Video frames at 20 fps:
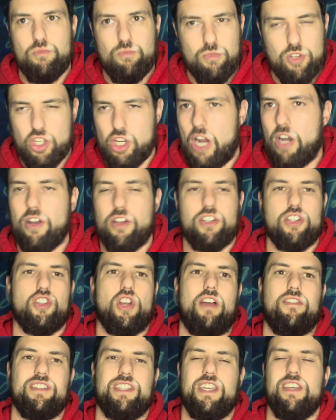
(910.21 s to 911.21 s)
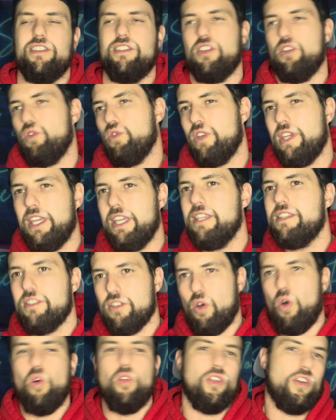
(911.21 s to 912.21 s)
Shout out to Travis Kelce, who he's
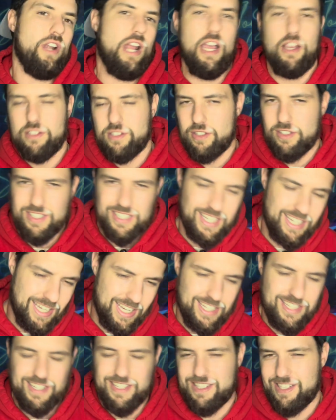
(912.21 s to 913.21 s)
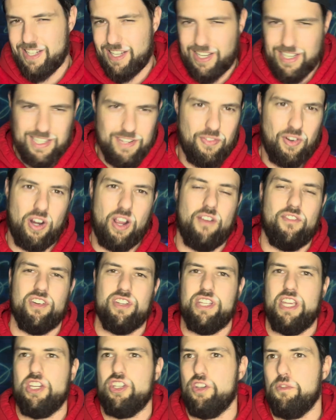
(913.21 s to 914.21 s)
older now, so it's just like a different
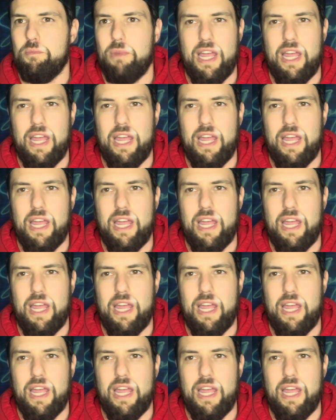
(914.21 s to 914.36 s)
conversation.